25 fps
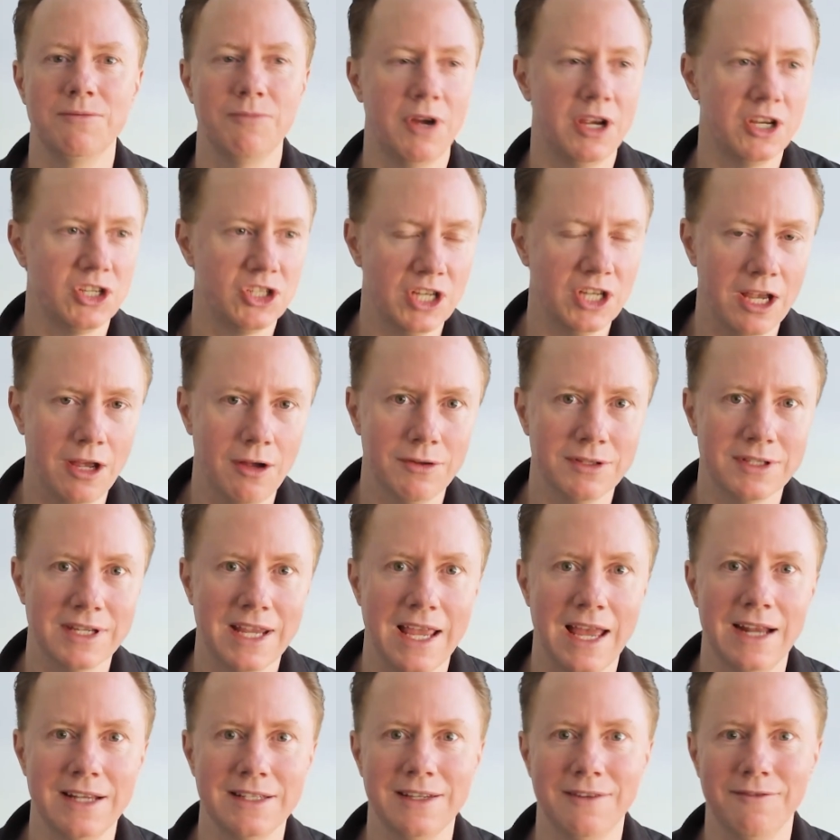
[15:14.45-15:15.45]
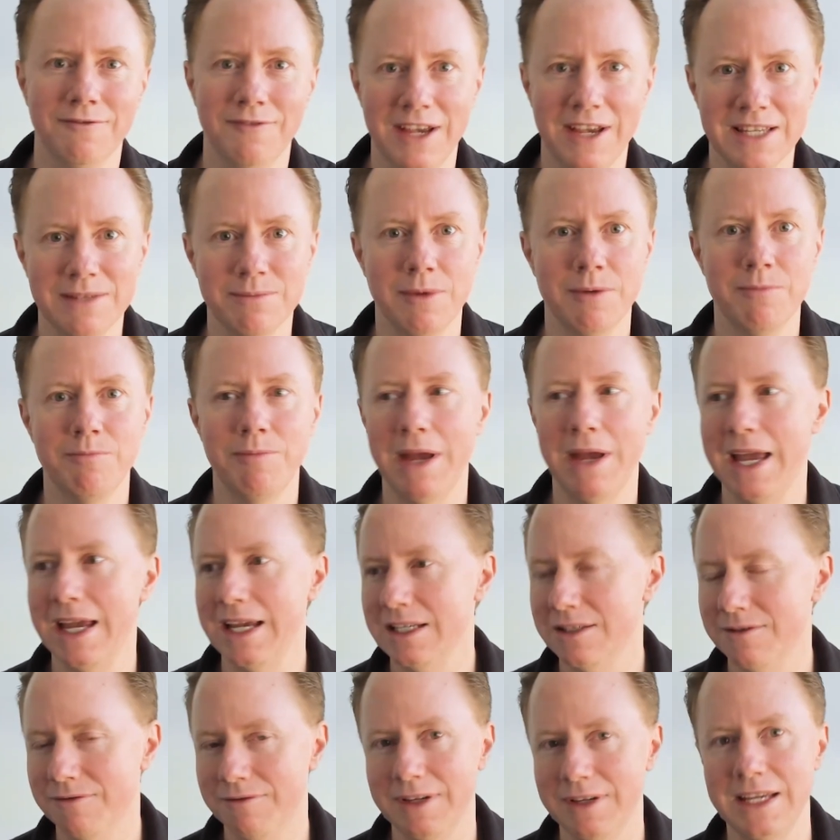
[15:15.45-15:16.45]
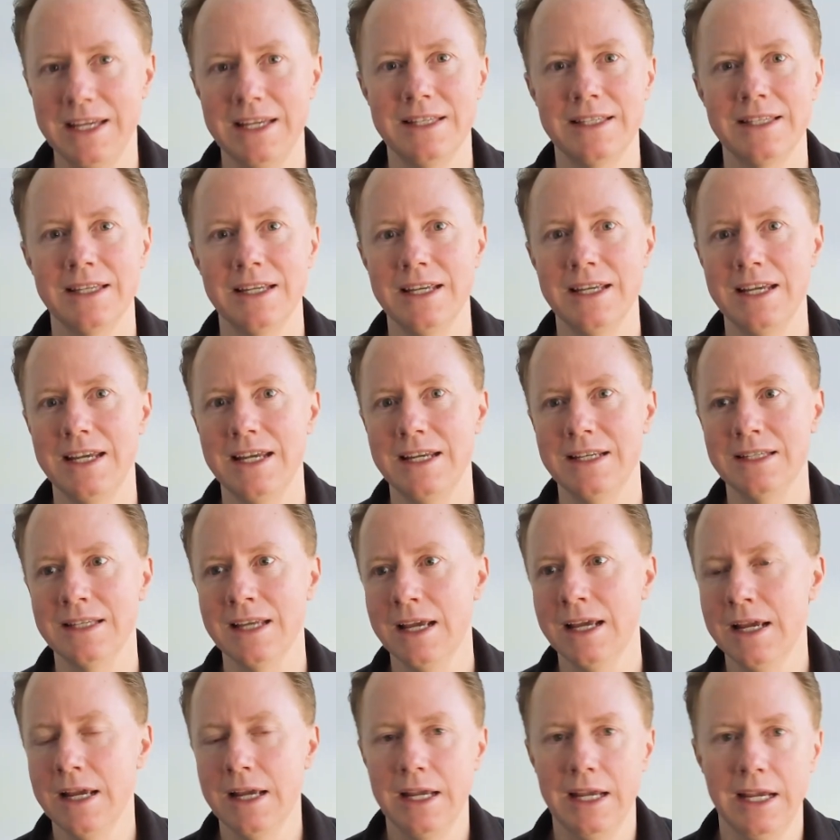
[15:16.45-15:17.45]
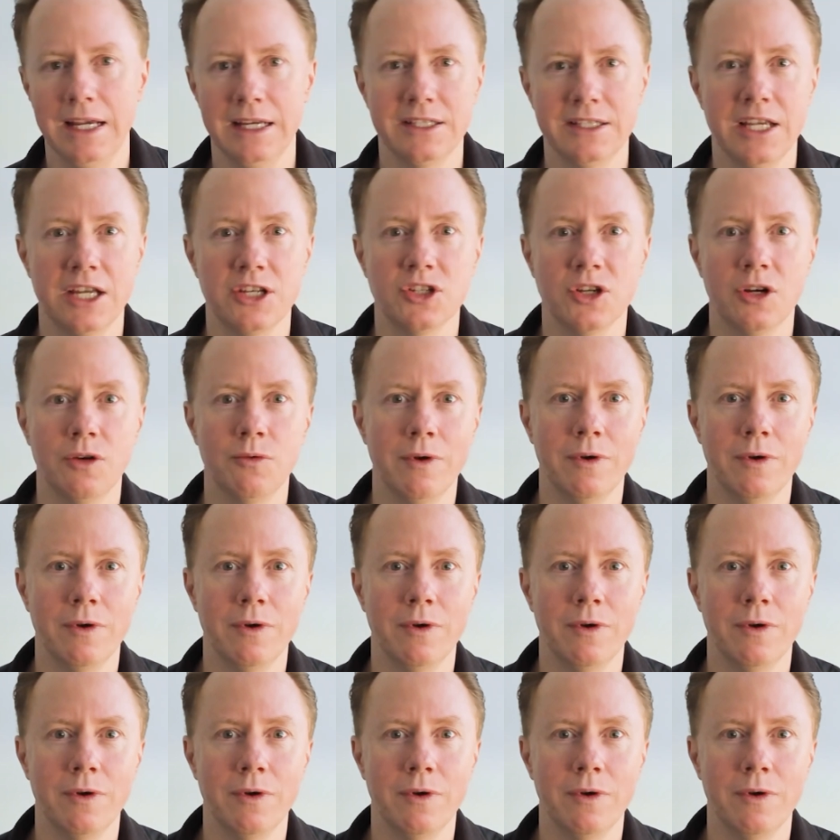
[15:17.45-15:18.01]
My shareholders count as investment banks, VCs, etc.